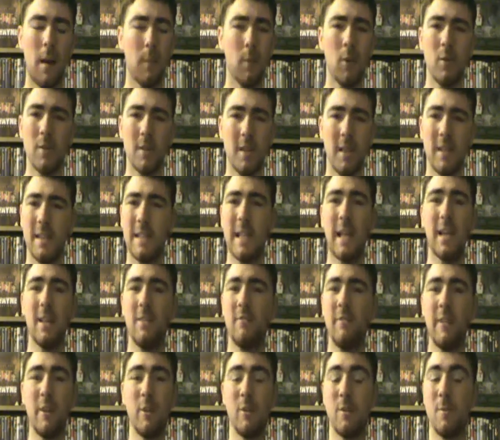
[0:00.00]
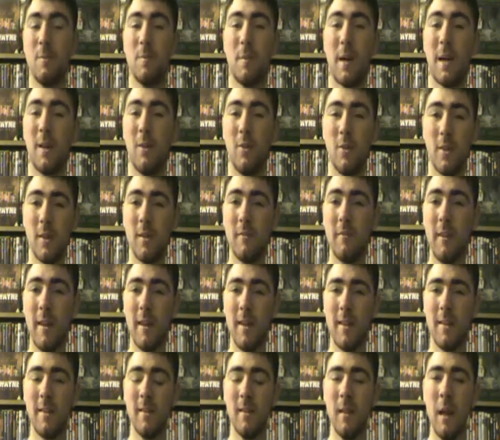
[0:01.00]
I'm not saying Danny Trejo isn't bad looking or
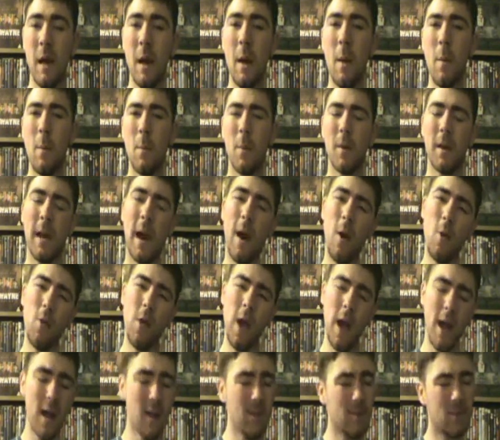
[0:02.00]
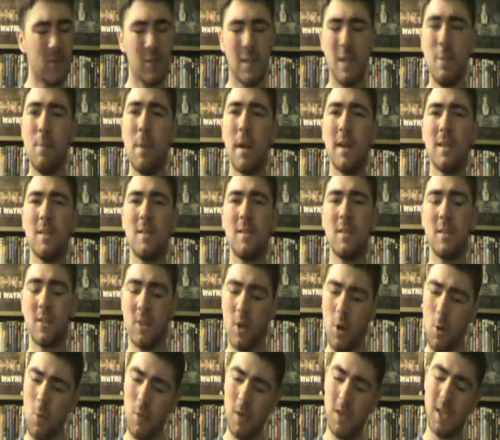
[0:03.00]
anything, but how the hell does he manage to
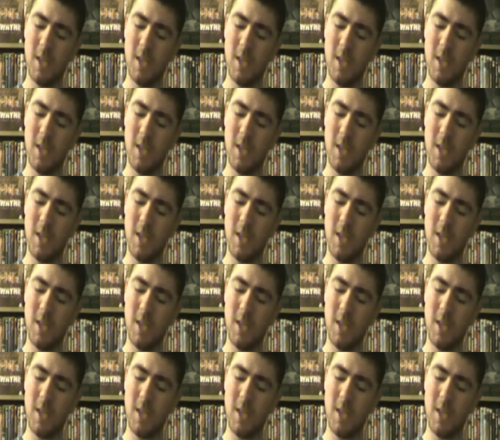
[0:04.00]
score